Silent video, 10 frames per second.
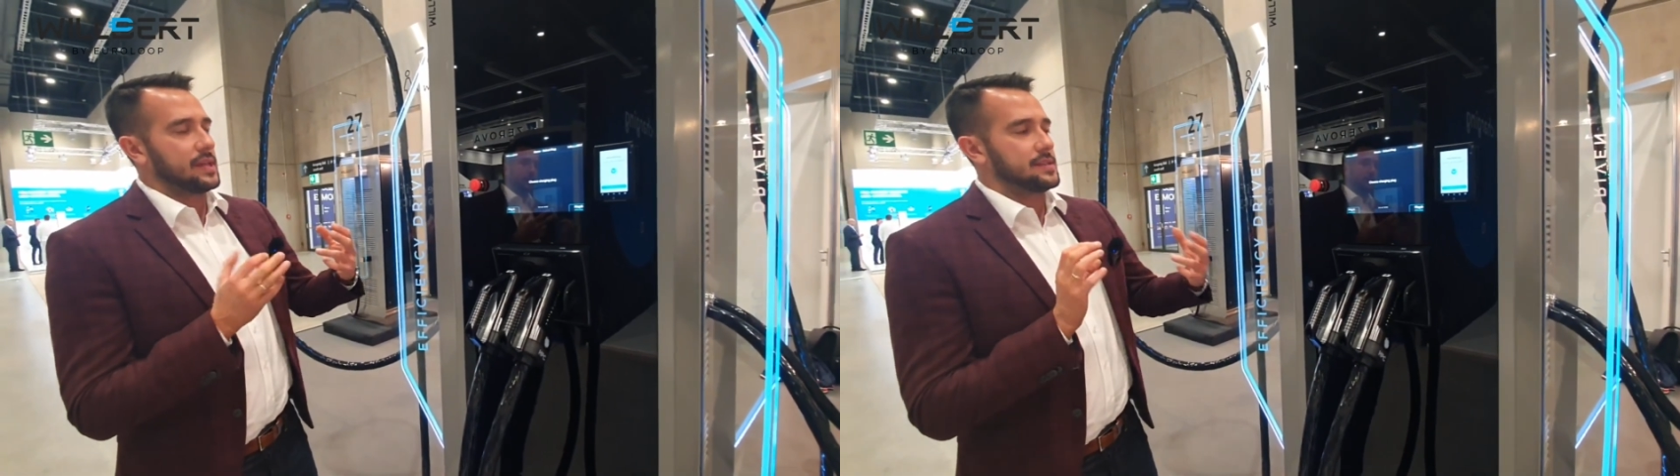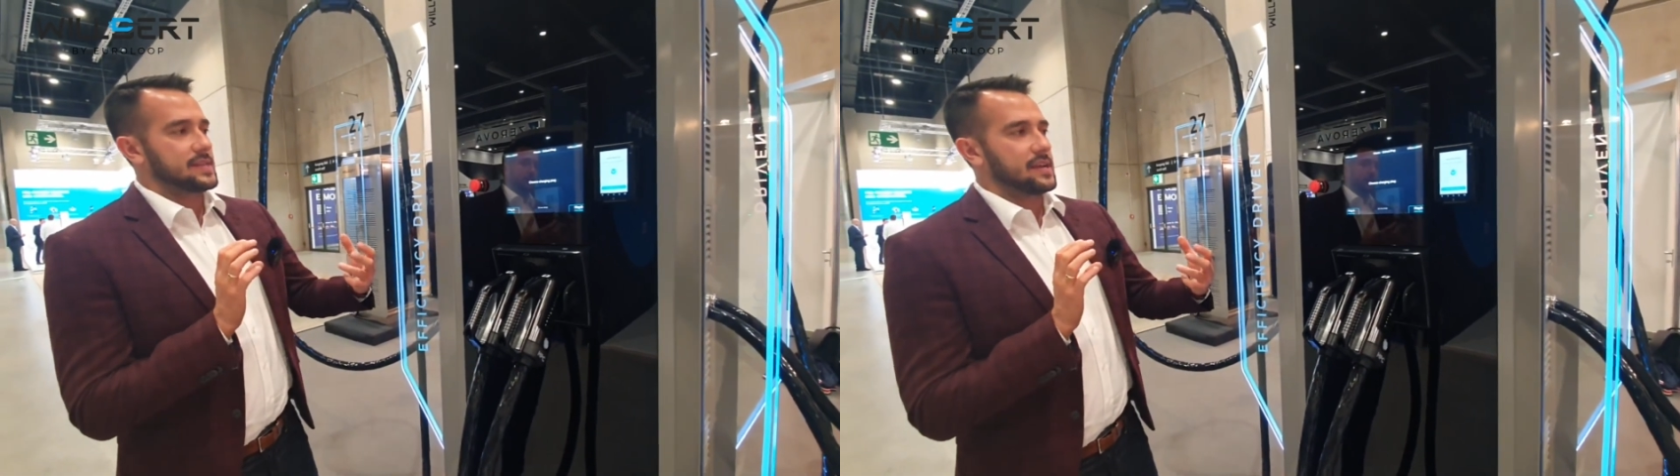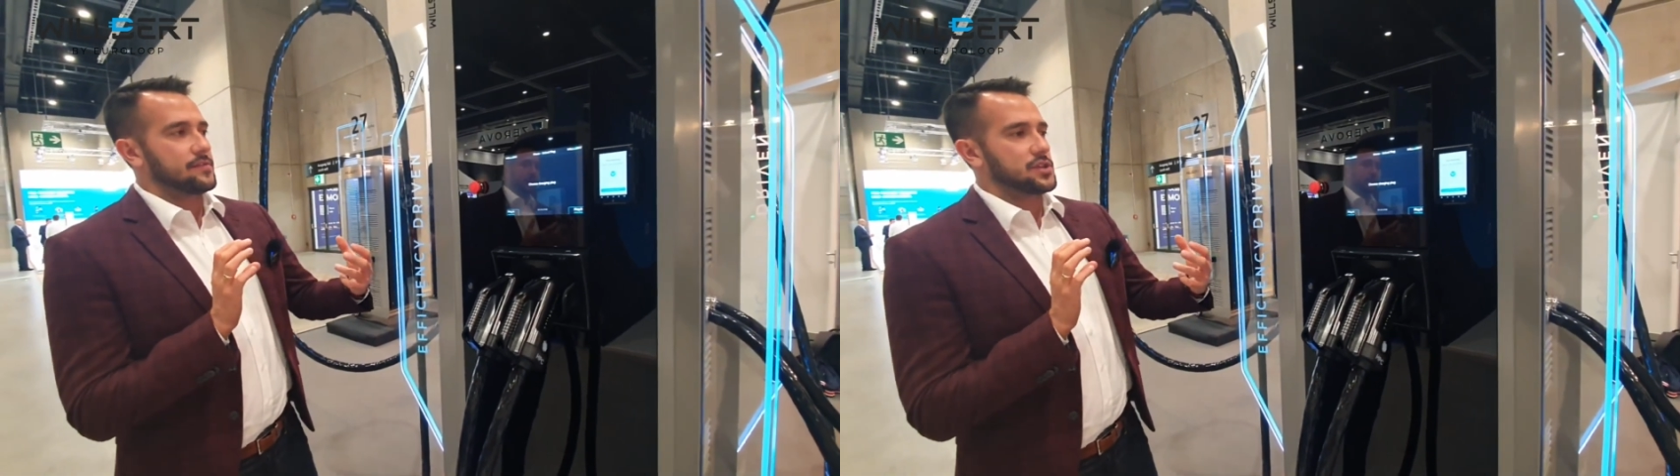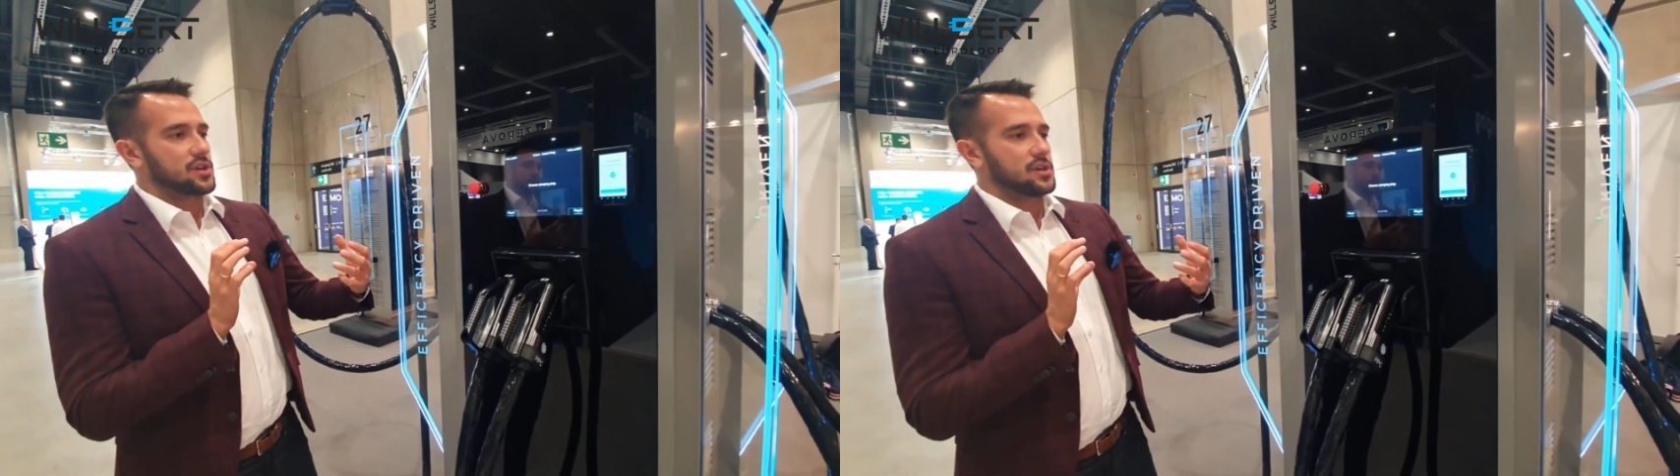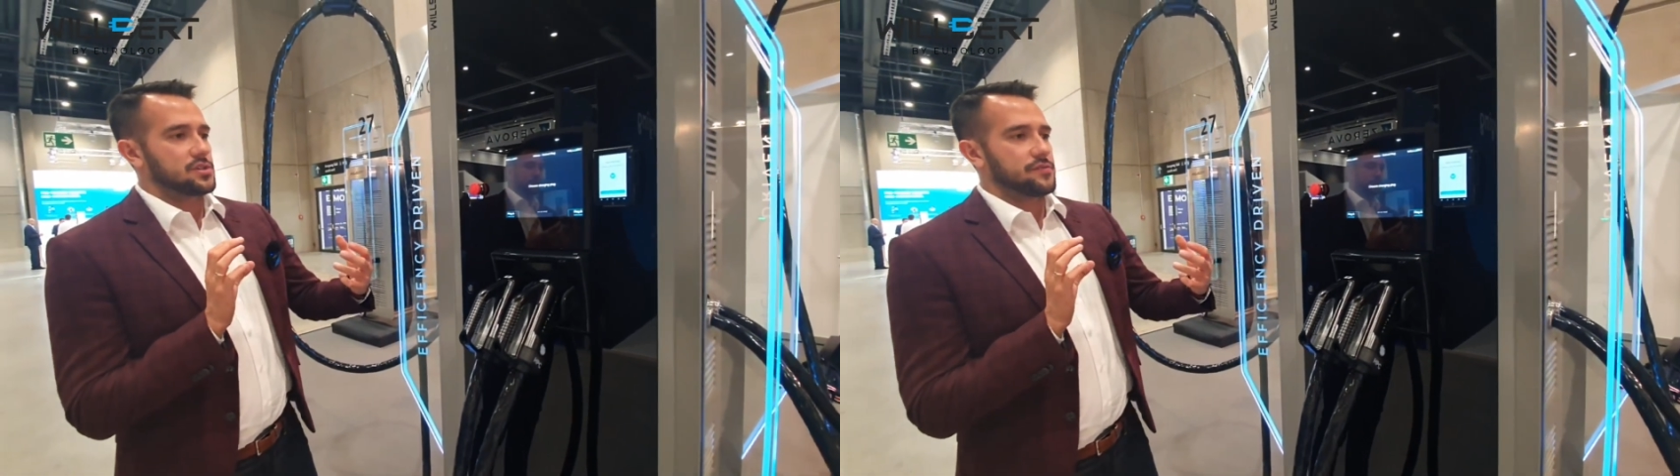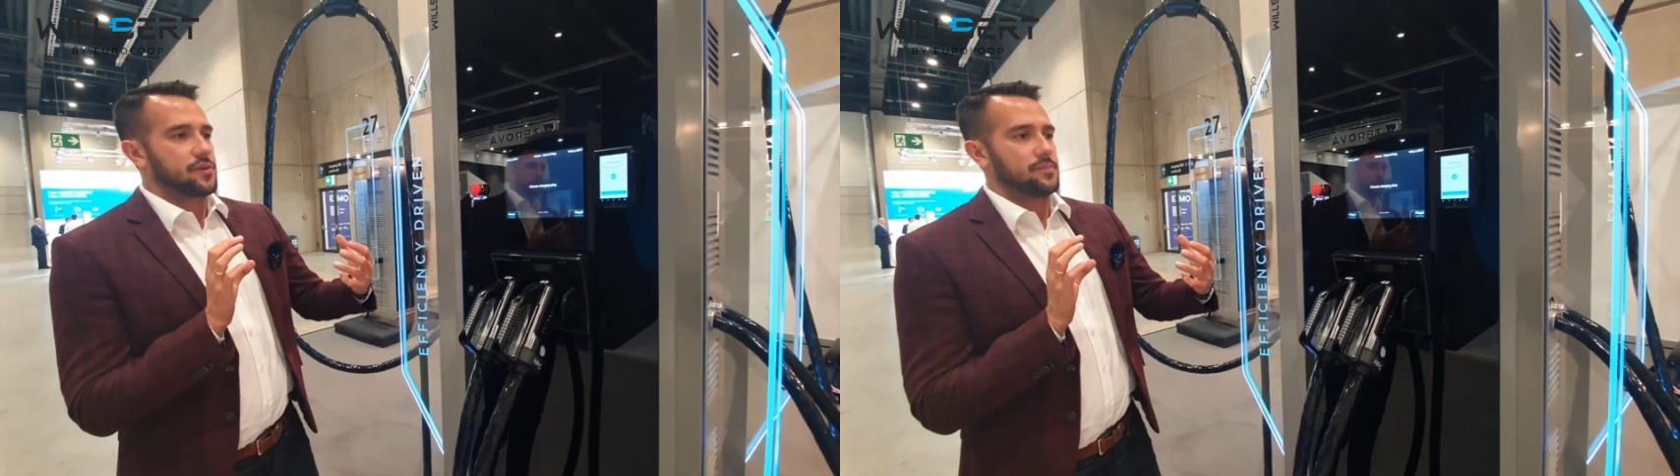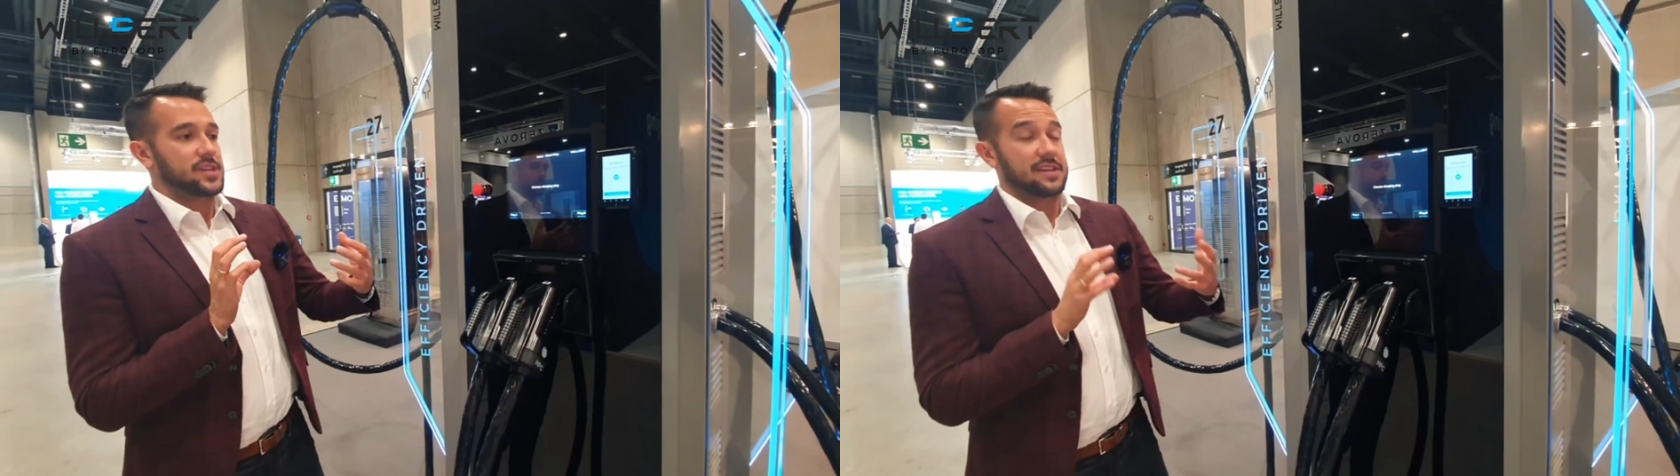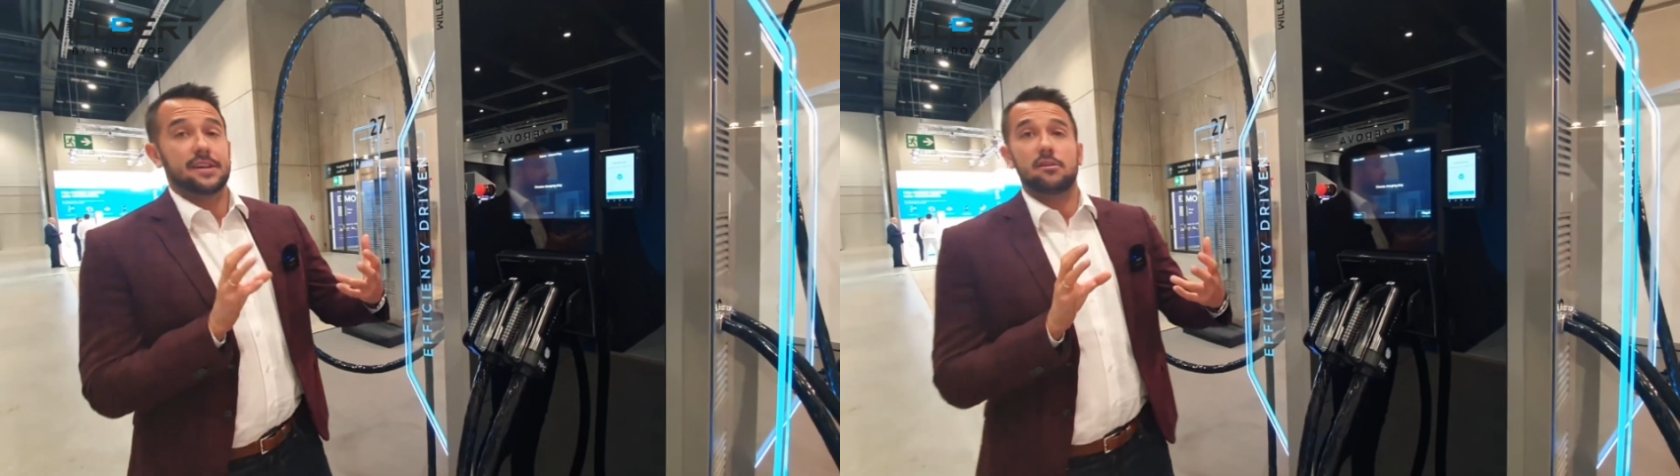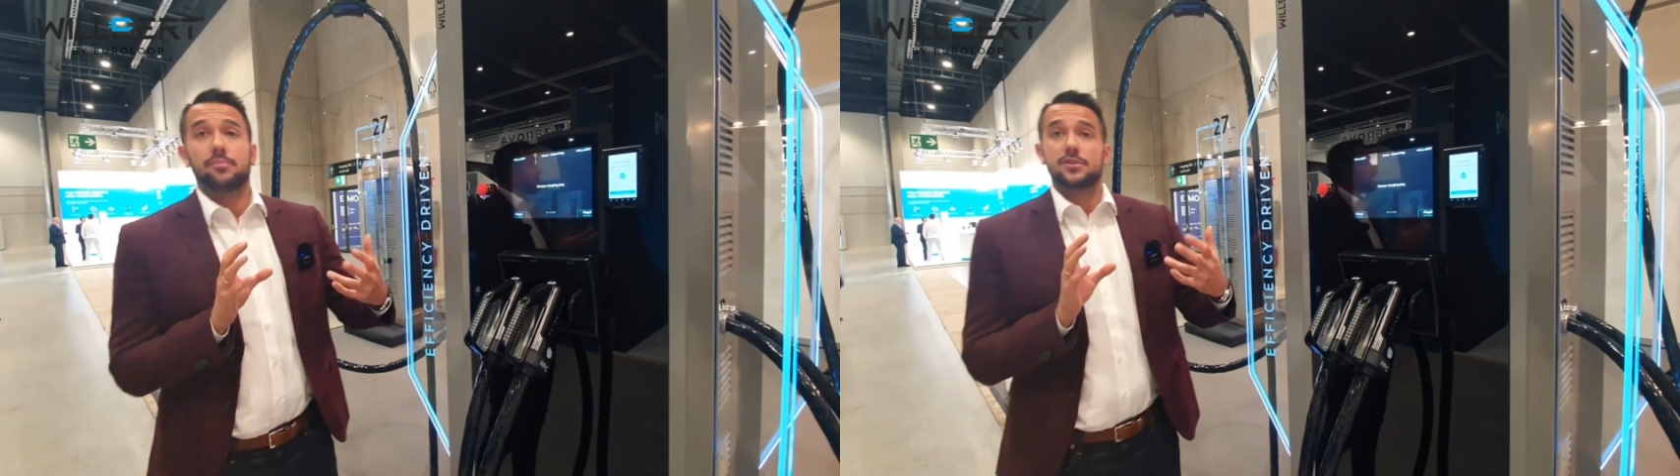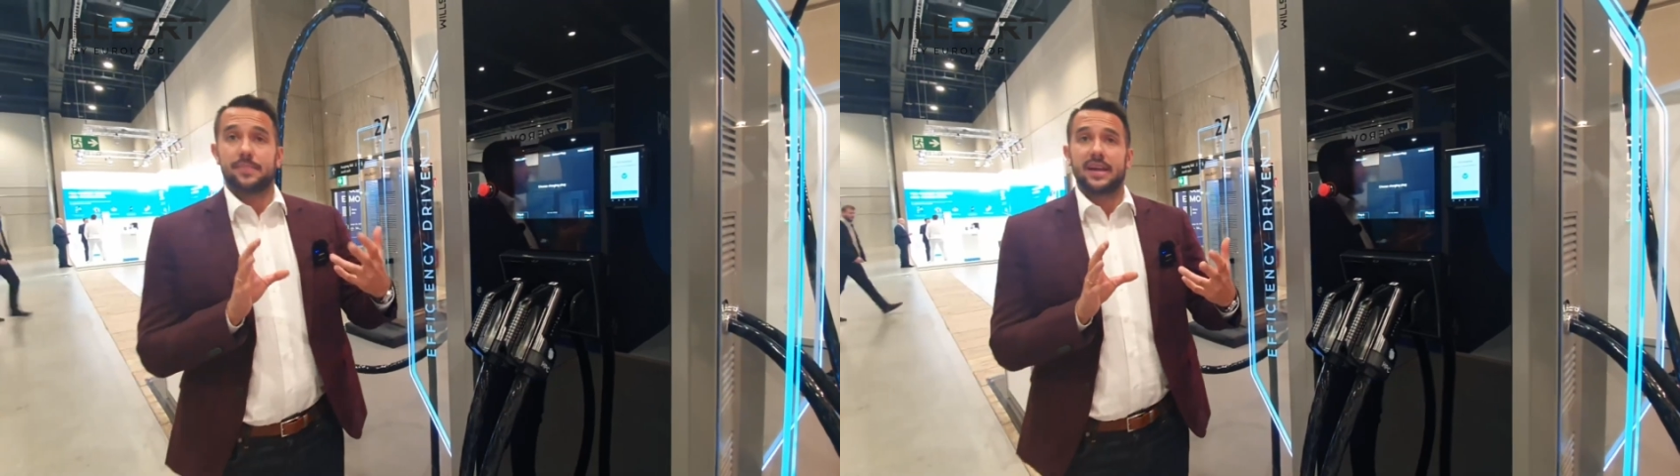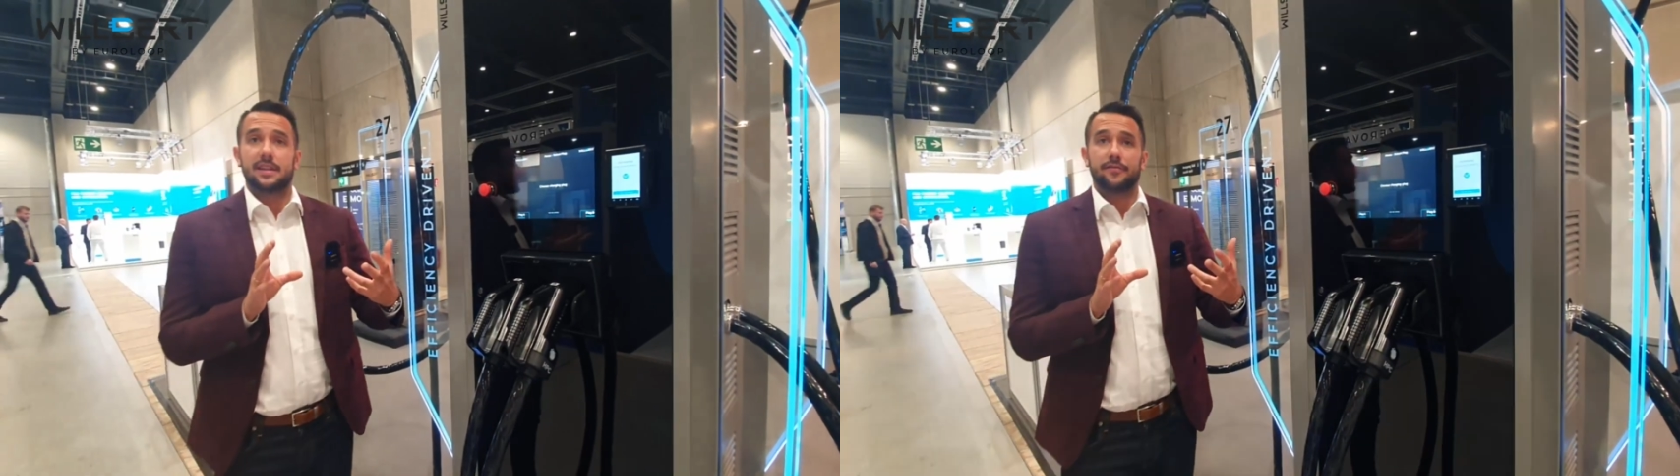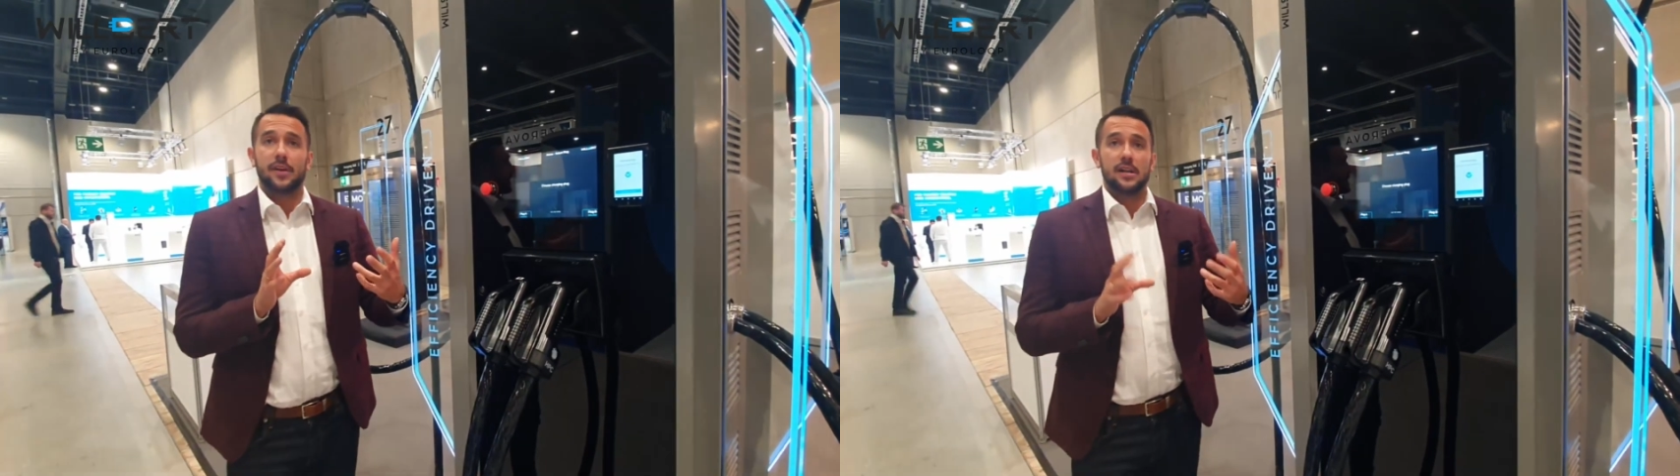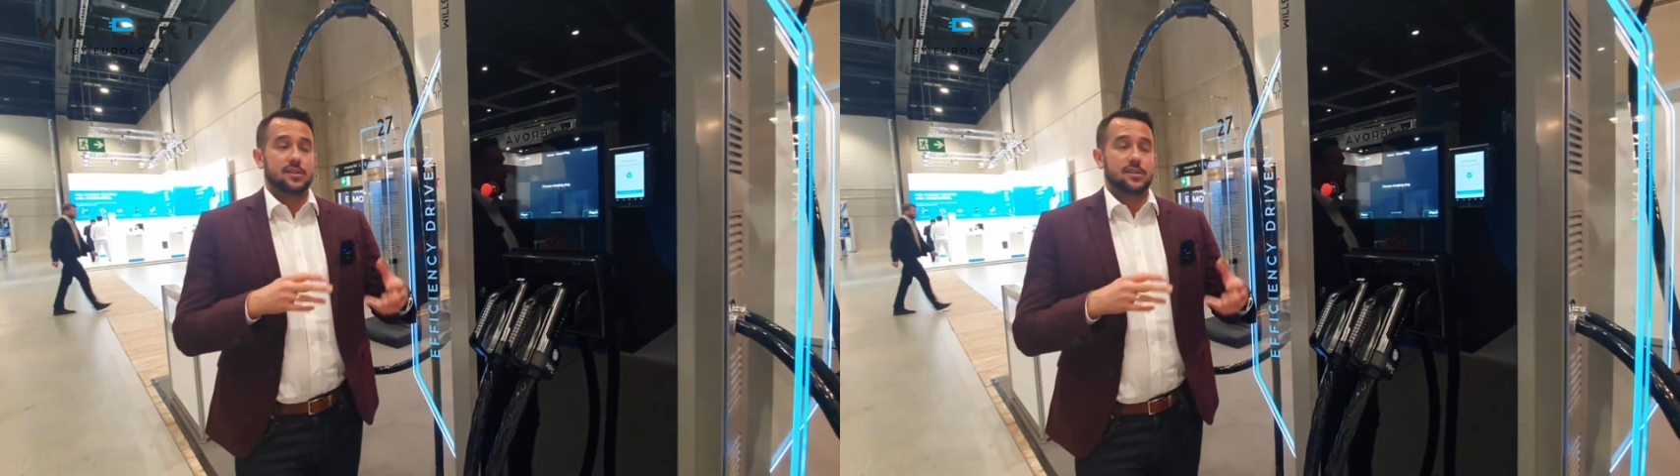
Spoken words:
inside of the charger from technical perspective.